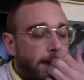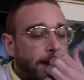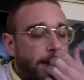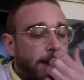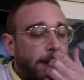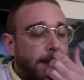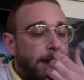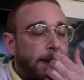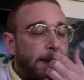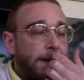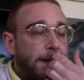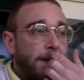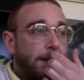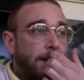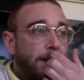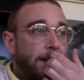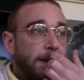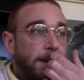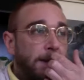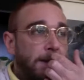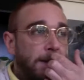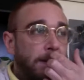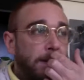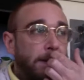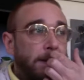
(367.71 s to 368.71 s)
And
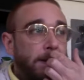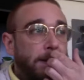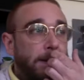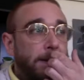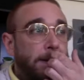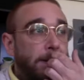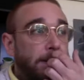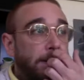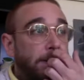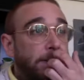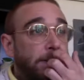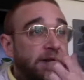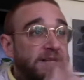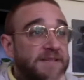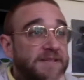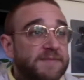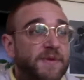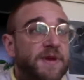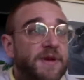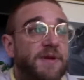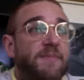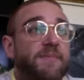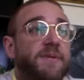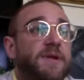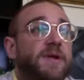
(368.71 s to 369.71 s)
that's
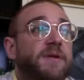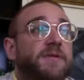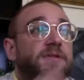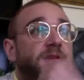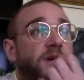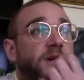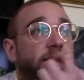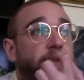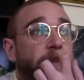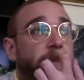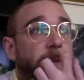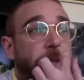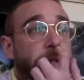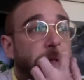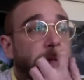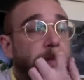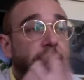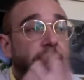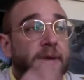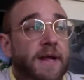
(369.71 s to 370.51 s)
been a big topic in